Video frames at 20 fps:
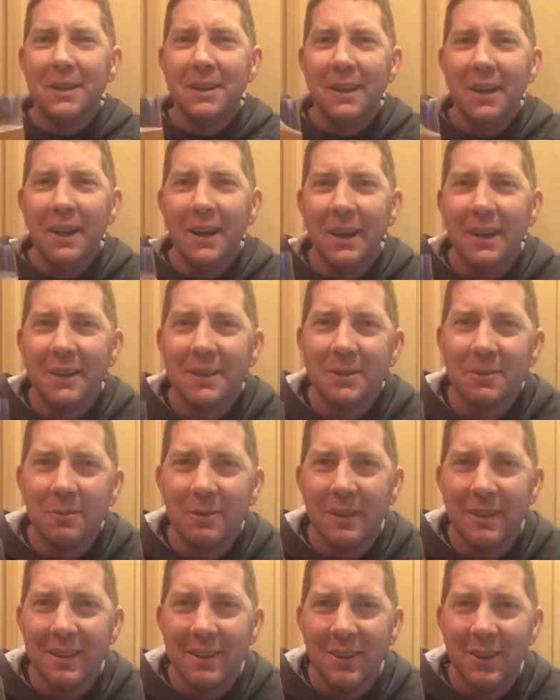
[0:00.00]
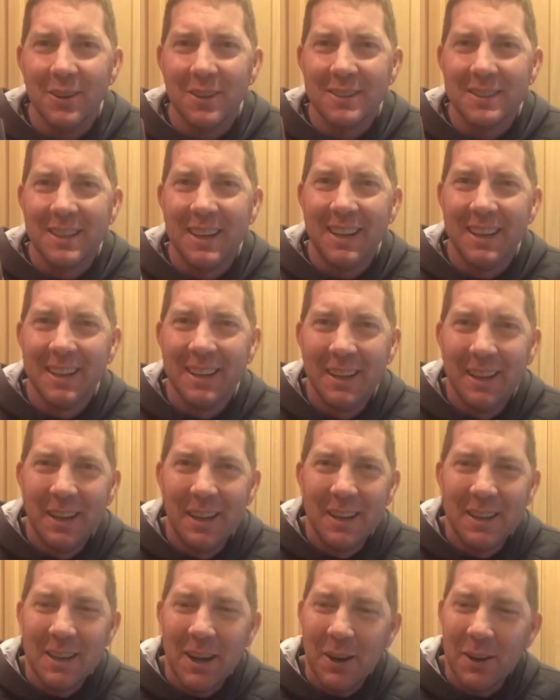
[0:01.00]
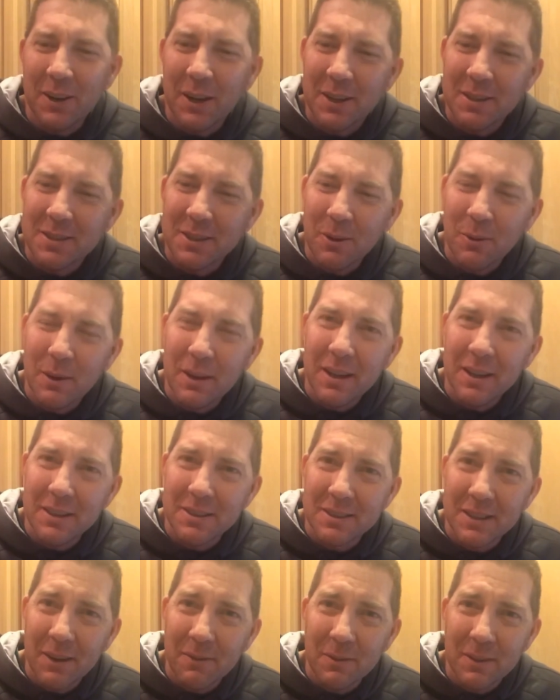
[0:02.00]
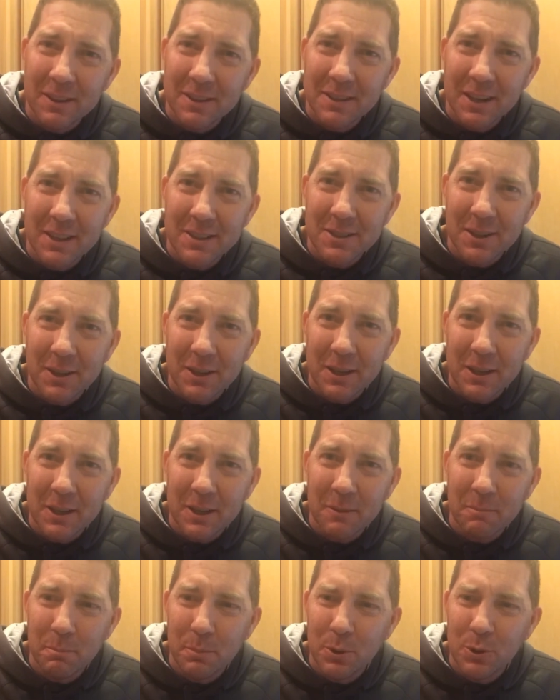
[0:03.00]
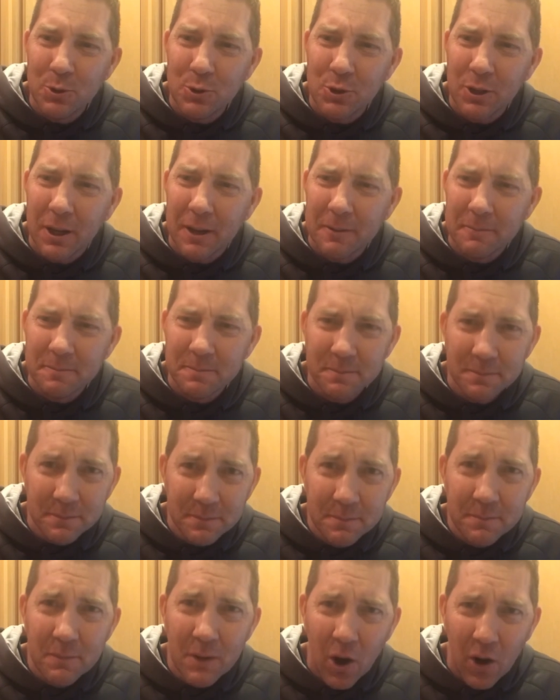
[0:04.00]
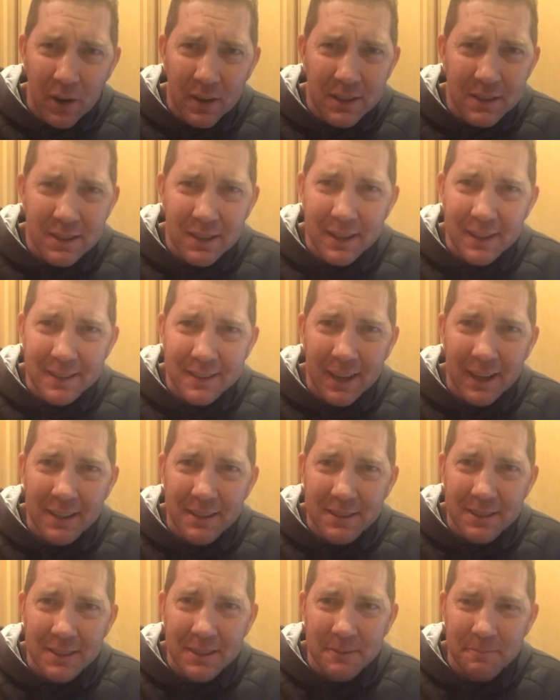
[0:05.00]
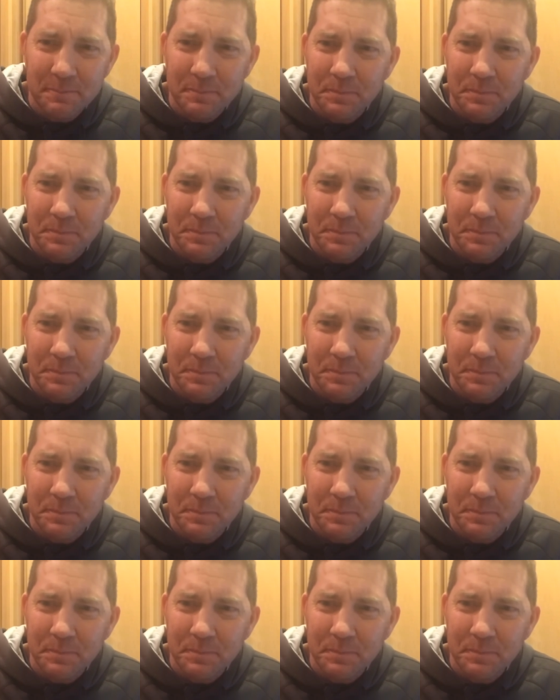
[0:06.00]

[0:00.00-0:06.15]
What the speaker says: Yeah, it's really nice. Okay, so it definitely tastes like a kombucha. Honestly, it tastes